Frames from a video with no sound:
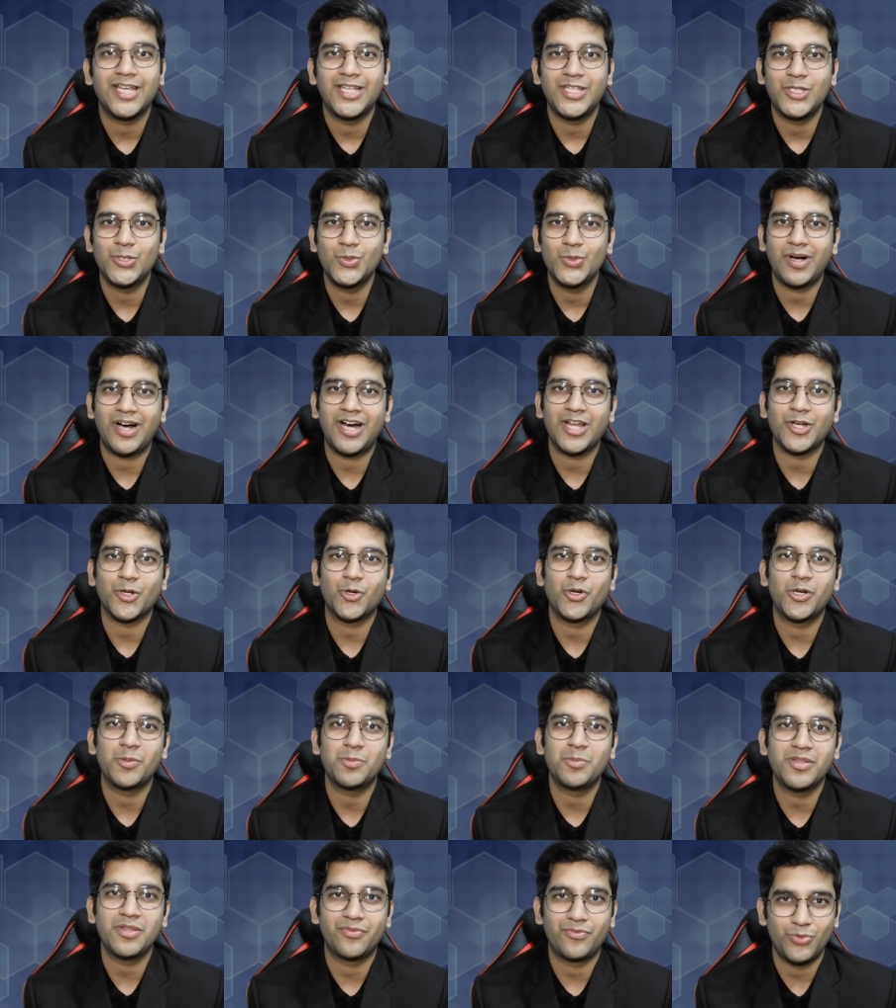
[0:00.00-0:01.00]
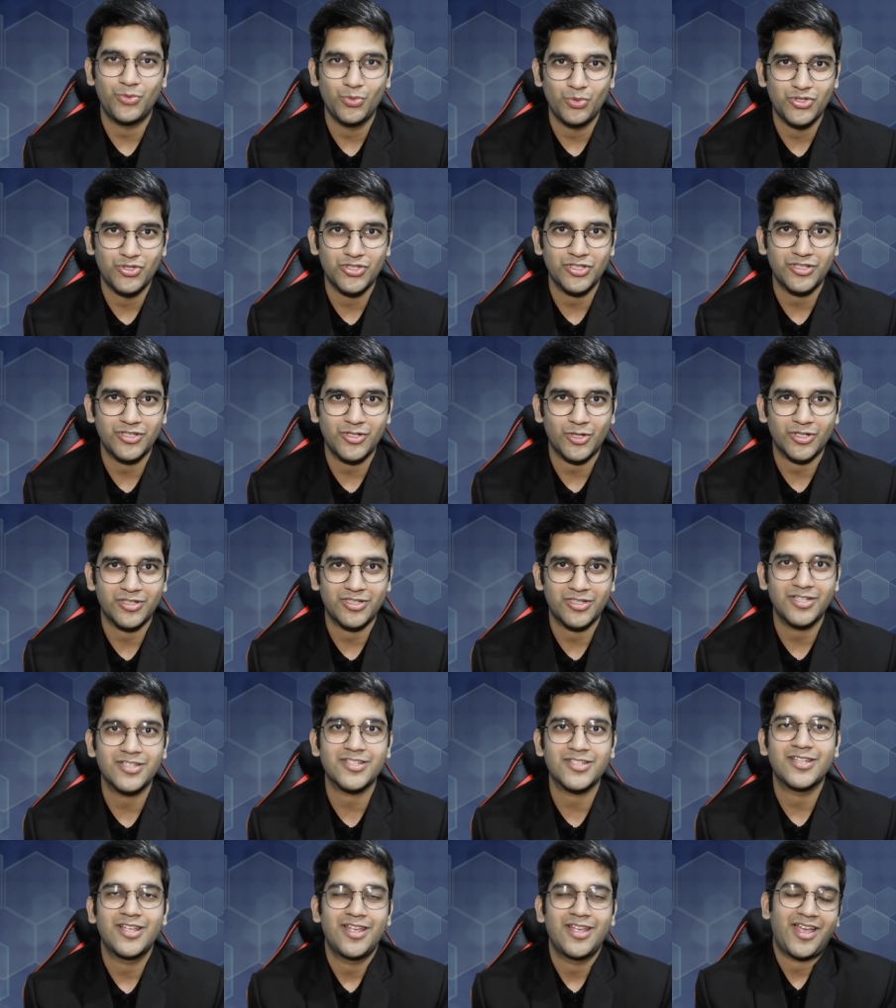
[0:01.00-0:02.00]
You are going to be the future
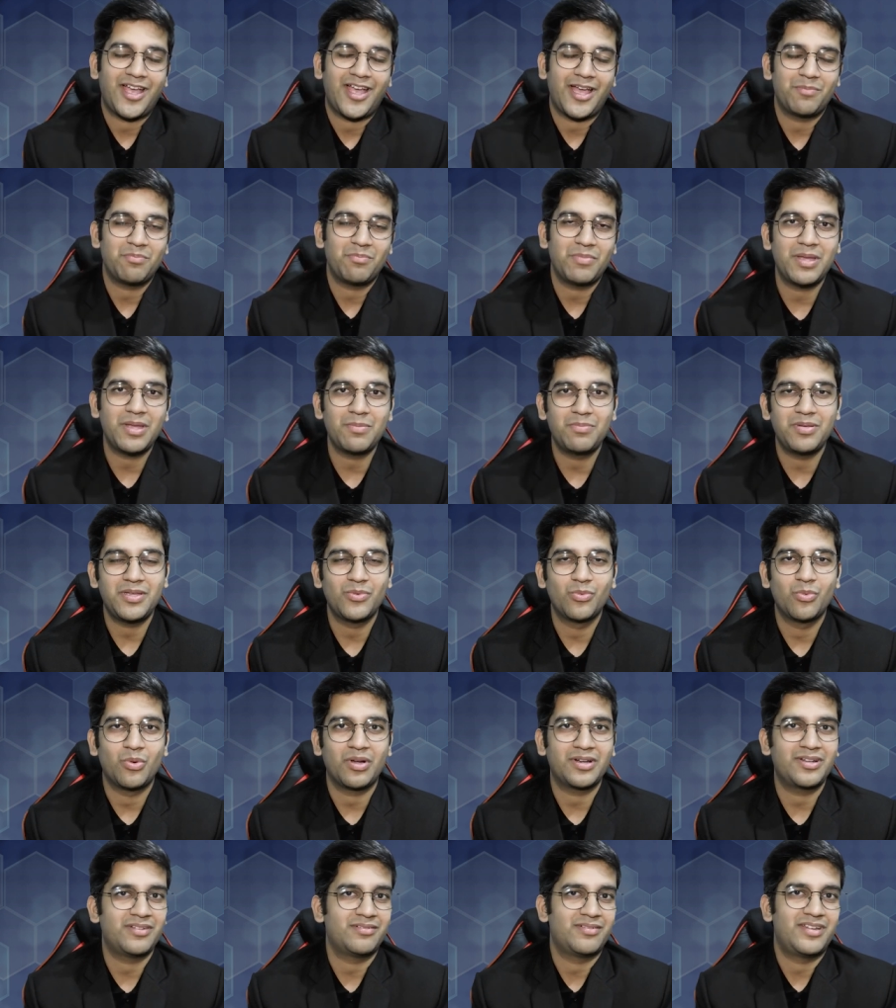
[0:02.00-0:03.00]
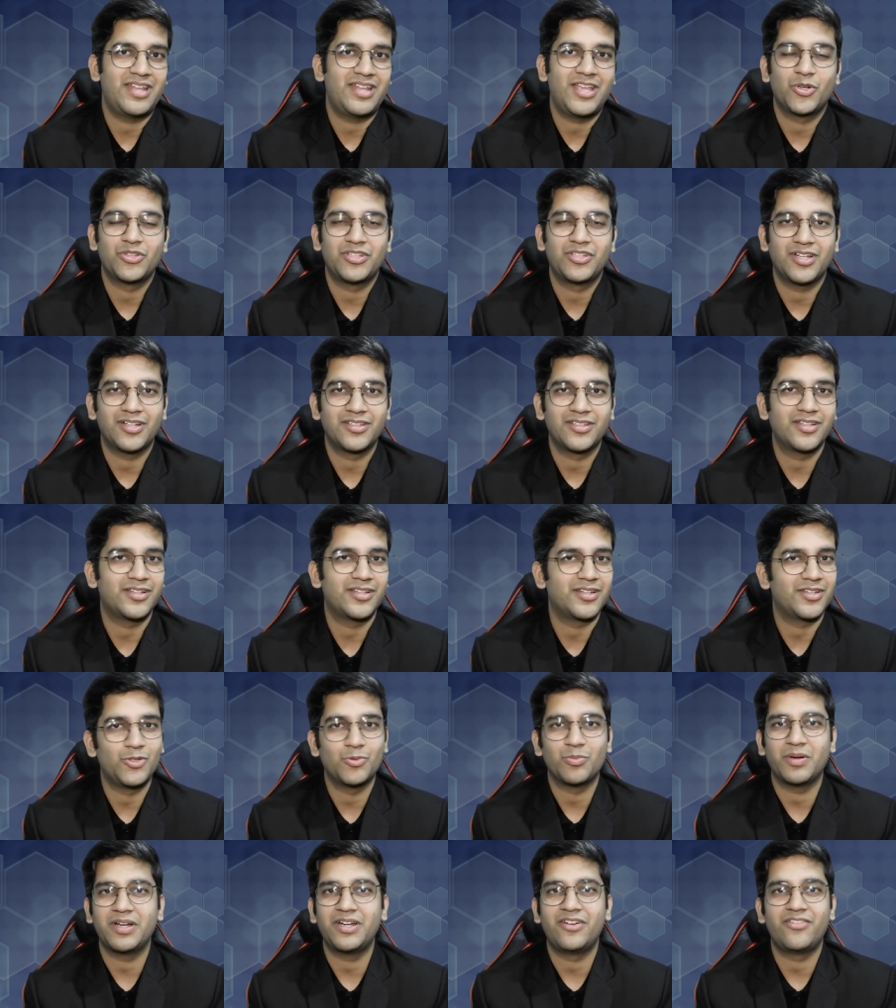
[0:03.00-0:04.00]
doctors, and maybe one day or the other,
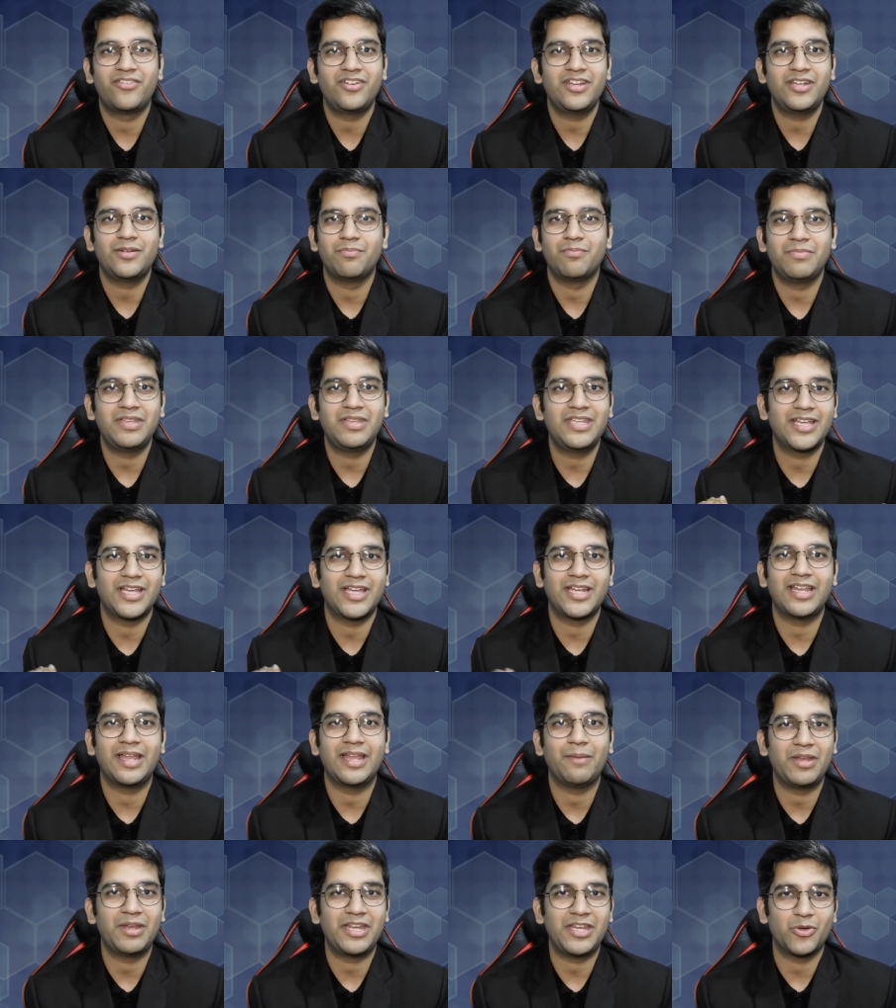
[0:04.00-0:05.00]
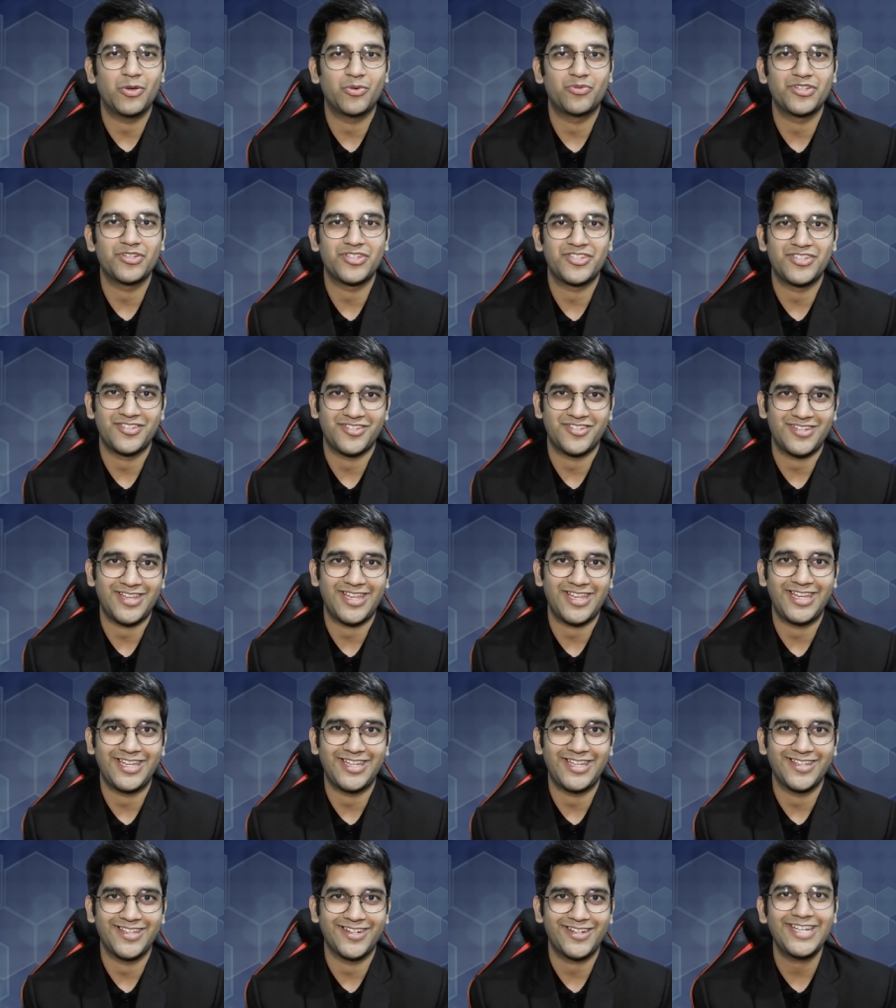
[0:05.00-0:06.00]
you might treat me and many of us
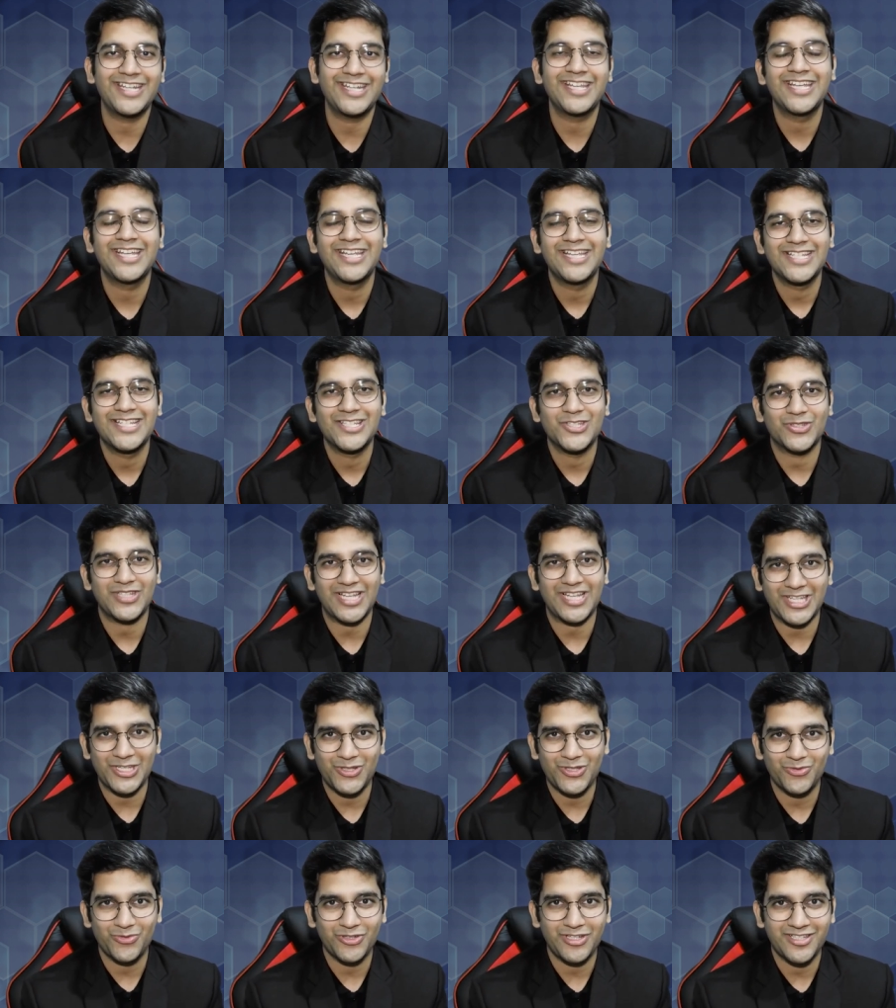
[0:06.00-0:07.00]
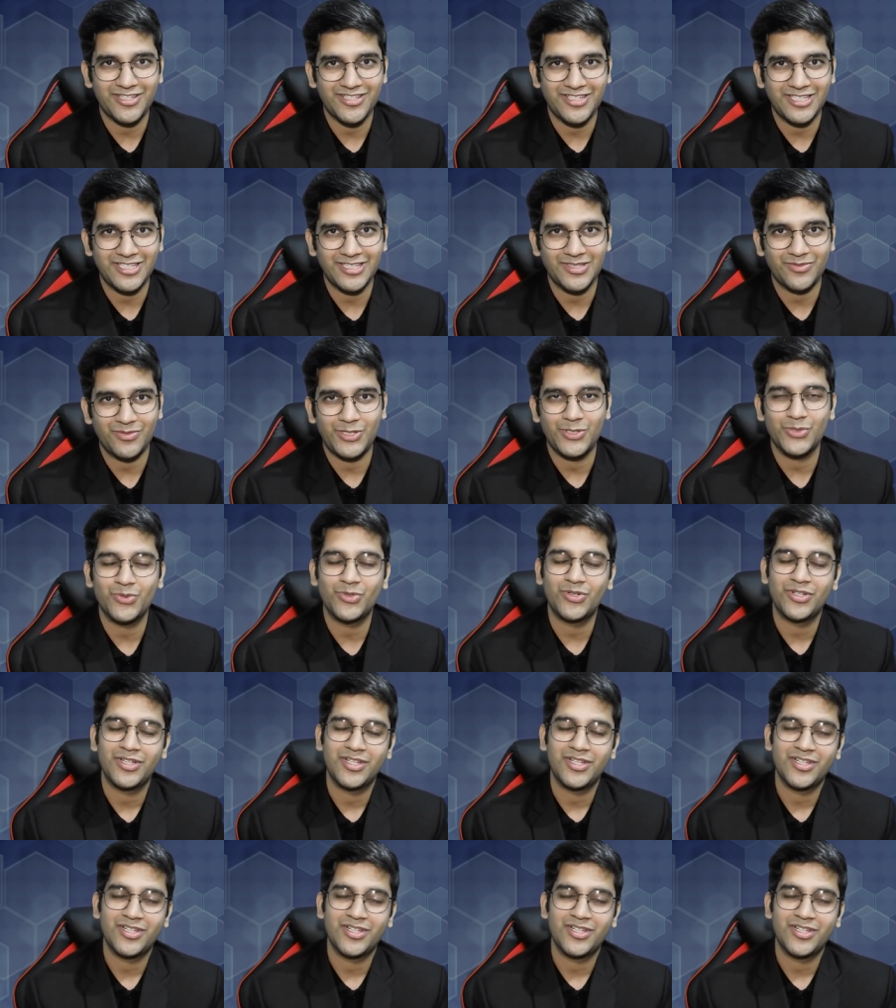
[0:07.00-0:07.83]
staying here, right? So, thank you for listening the video.